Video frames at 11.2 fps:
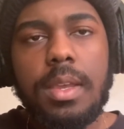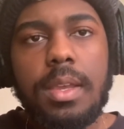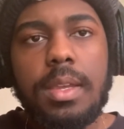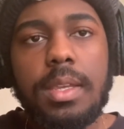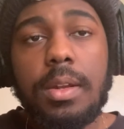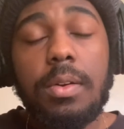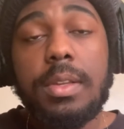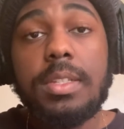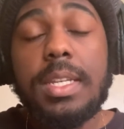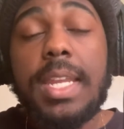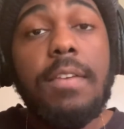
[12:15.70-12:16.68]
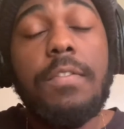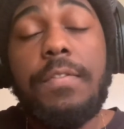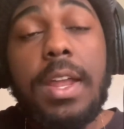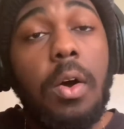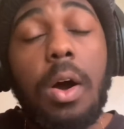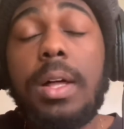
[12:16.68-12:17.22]
you know, because Endeavor
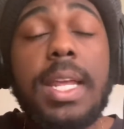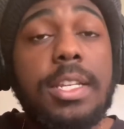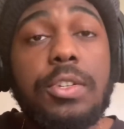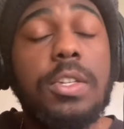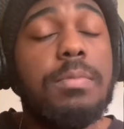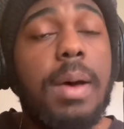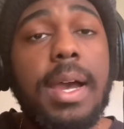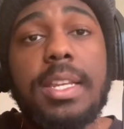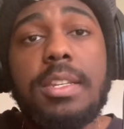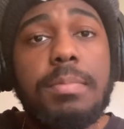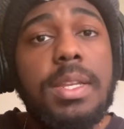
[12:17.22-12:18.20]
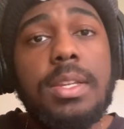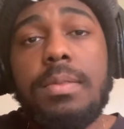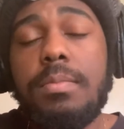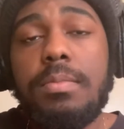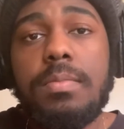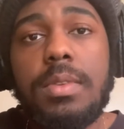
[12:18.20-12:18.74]
fed all of that into his mind to be,
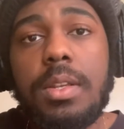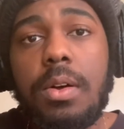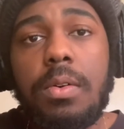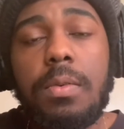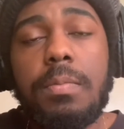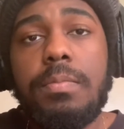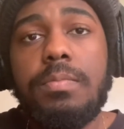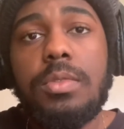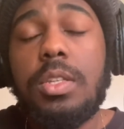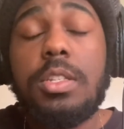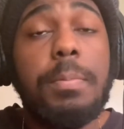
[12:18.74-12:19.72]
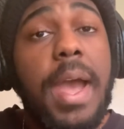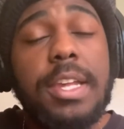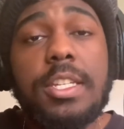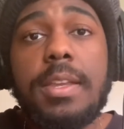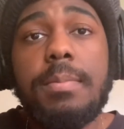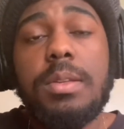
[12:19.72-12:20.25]
you know, to surpass
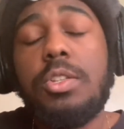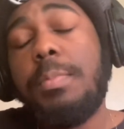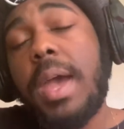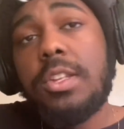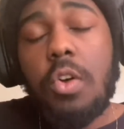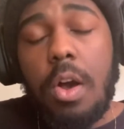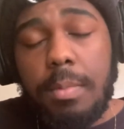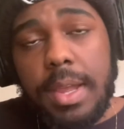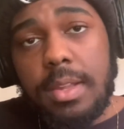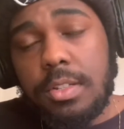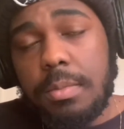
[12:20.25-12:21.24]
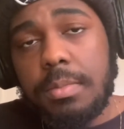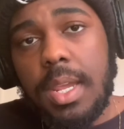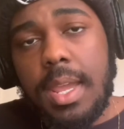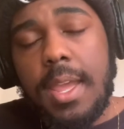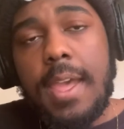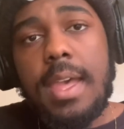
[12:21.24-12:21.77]
him and surpass All Might someday.
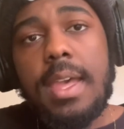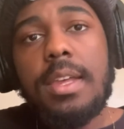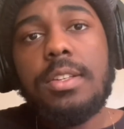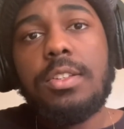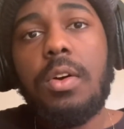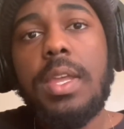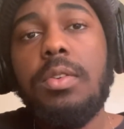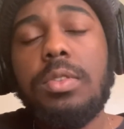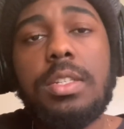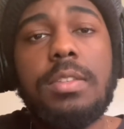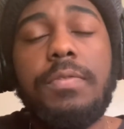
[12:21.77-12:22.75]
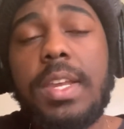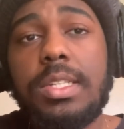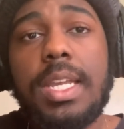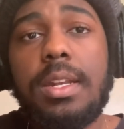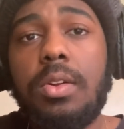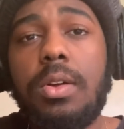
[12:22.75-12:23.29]
So he was
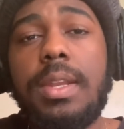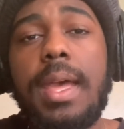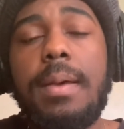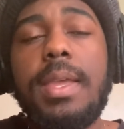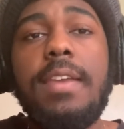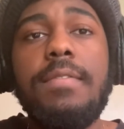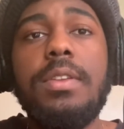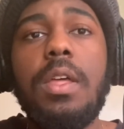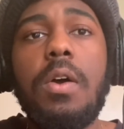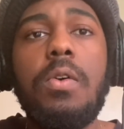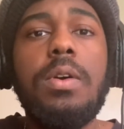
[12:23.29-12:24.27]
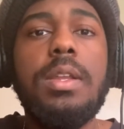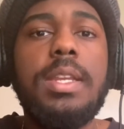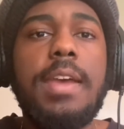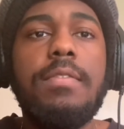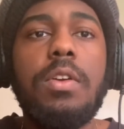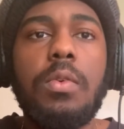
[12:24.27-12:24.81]
fixated on that, even though
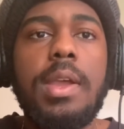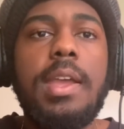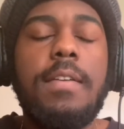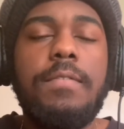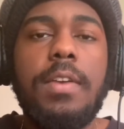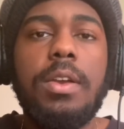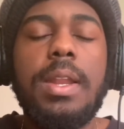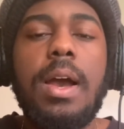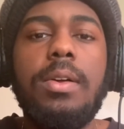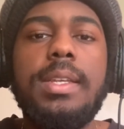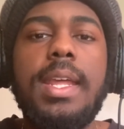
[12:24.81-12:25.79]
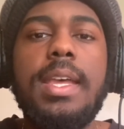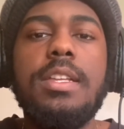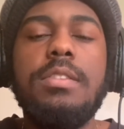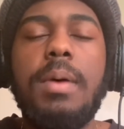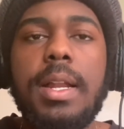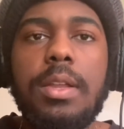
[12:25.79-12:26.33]
Endeavor and Rey had figured out that
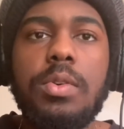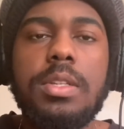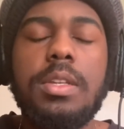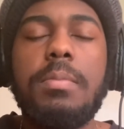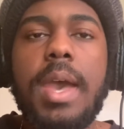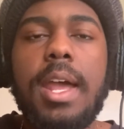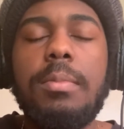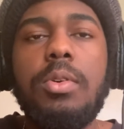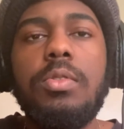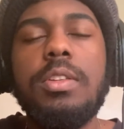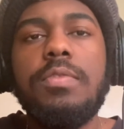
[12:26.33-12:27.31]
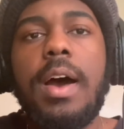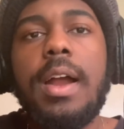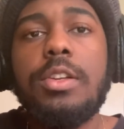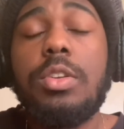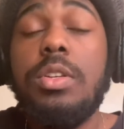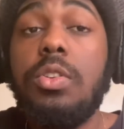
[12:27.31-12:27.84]
his body wasn't compatible with
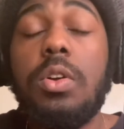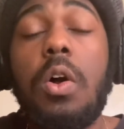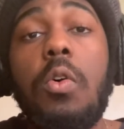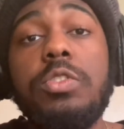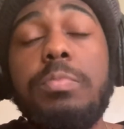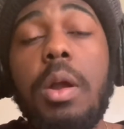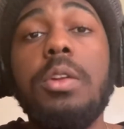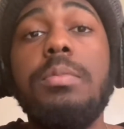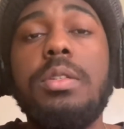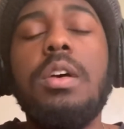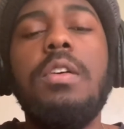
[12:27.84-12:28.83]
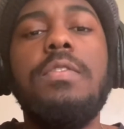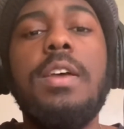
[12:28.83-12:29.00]
fire, so he's going to always burn himself.